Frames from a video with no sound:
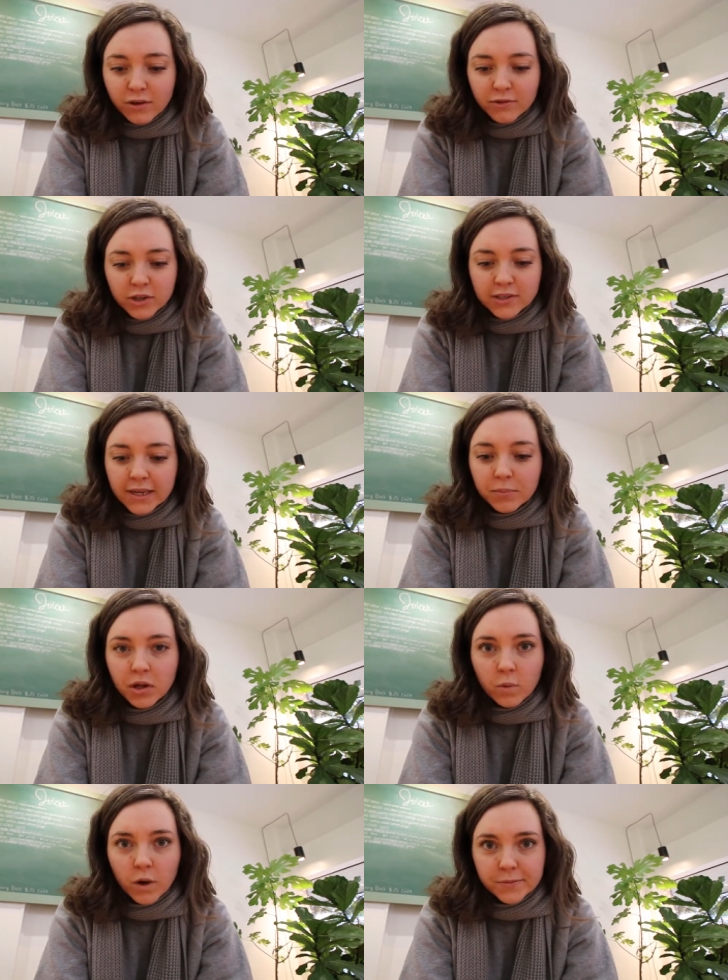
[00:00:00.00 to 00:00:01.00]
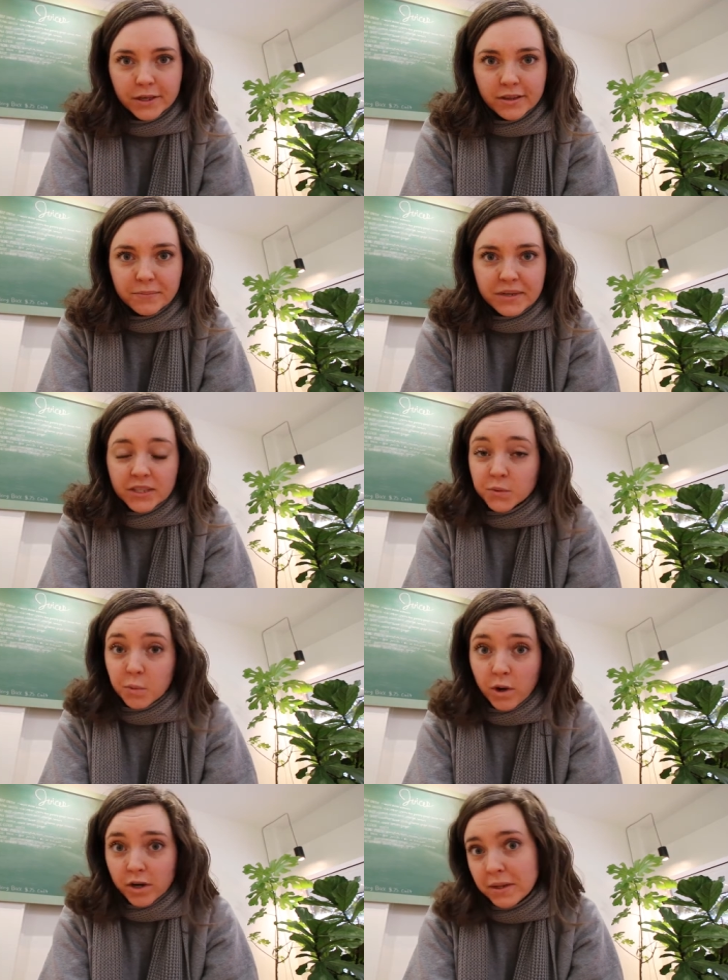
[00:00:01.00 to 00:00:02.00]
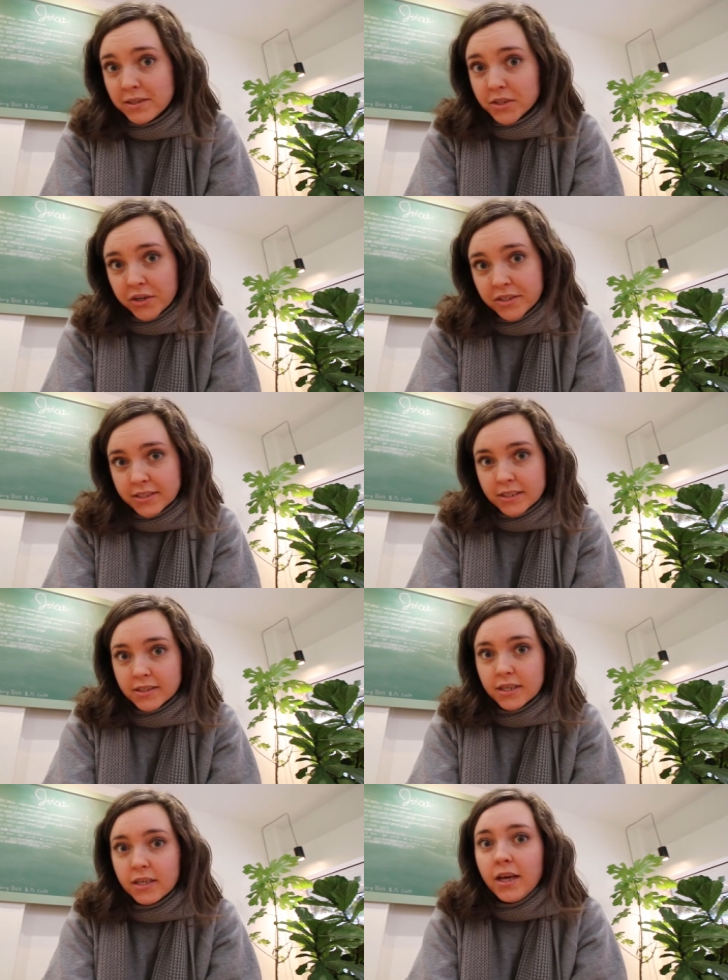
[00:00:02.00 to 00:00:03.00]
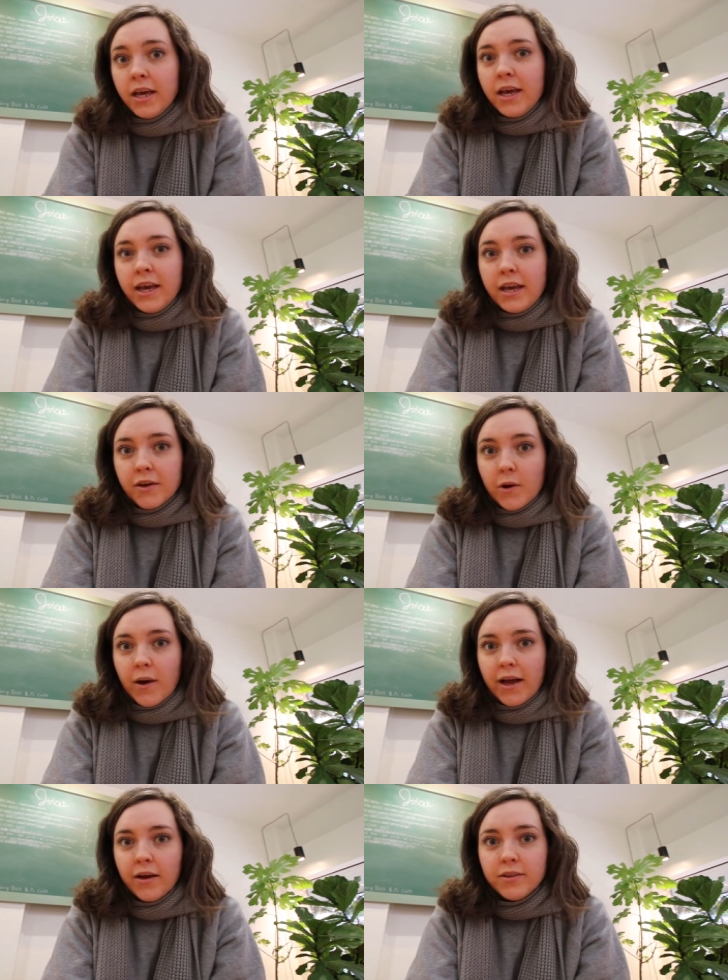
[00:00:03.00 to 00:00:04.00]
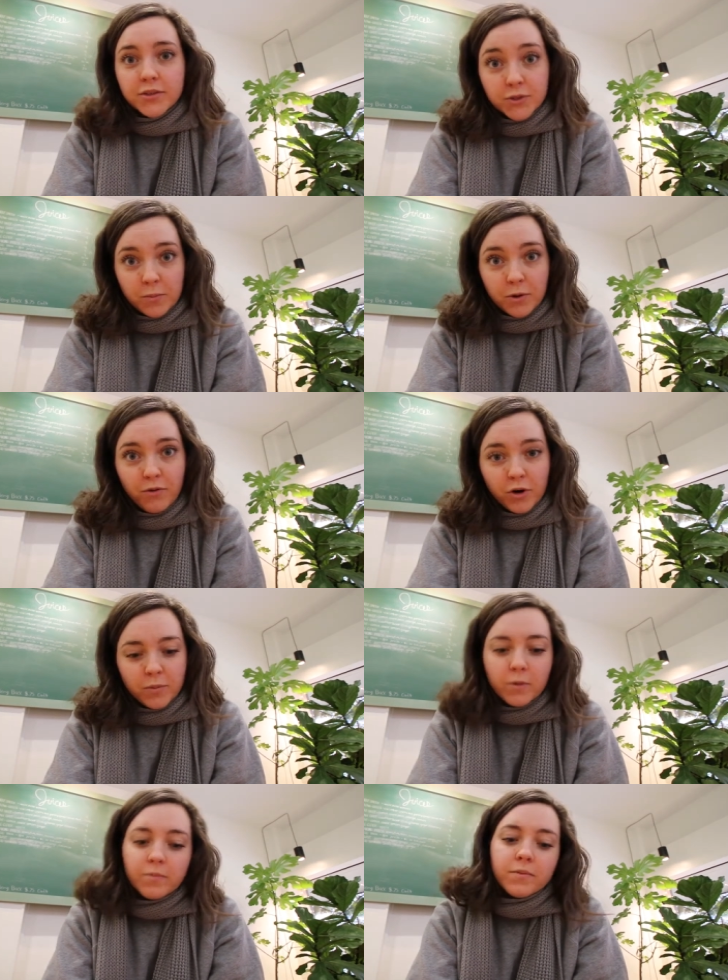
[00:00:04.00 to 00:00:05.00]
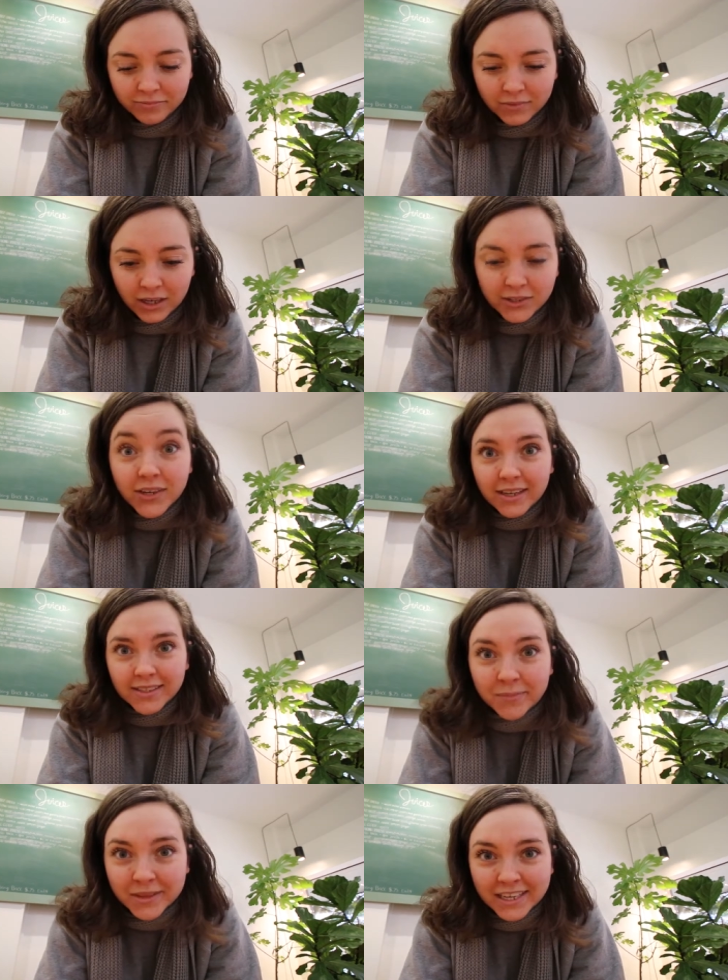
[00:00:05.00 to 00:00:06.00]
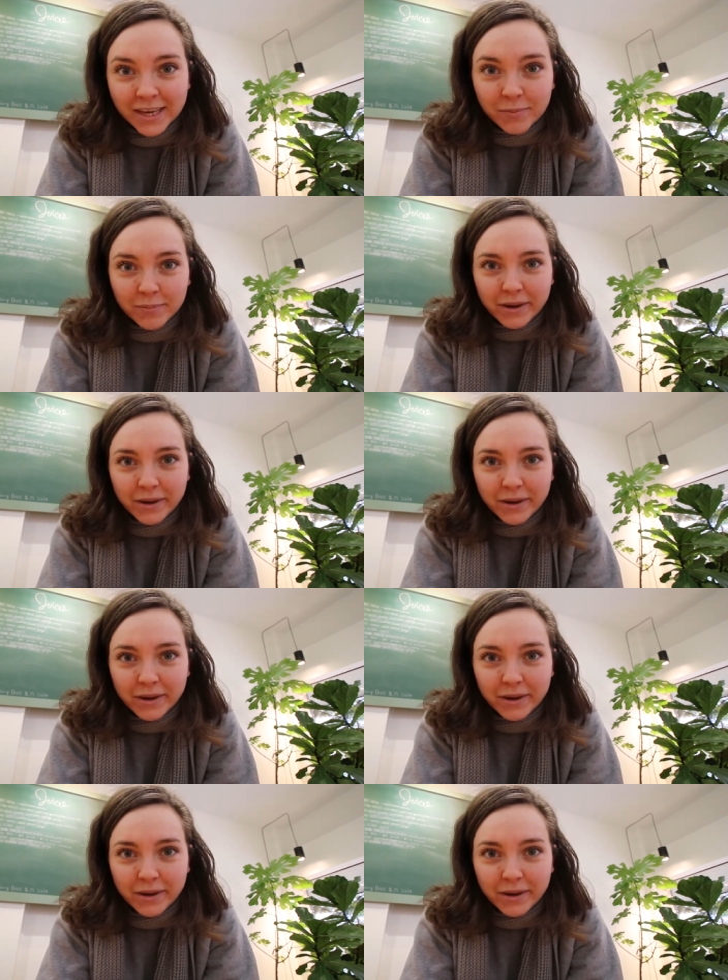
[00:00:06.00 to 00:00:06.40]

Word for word: for example, our watermelon lemonades. When watermelons are in season here in Ohio, they're super affordable. So yeah, something to keep in